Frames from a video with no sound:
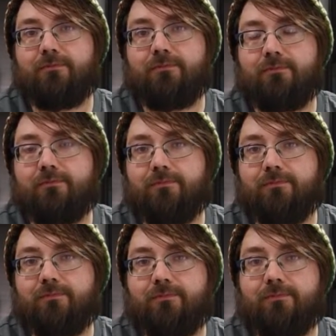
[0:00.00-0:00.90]

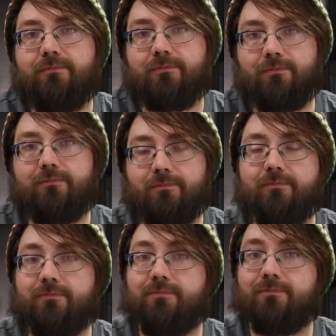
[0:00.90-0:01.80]

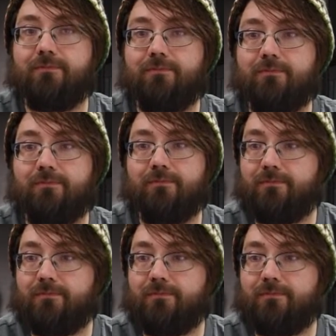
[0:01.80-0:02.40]
(silent)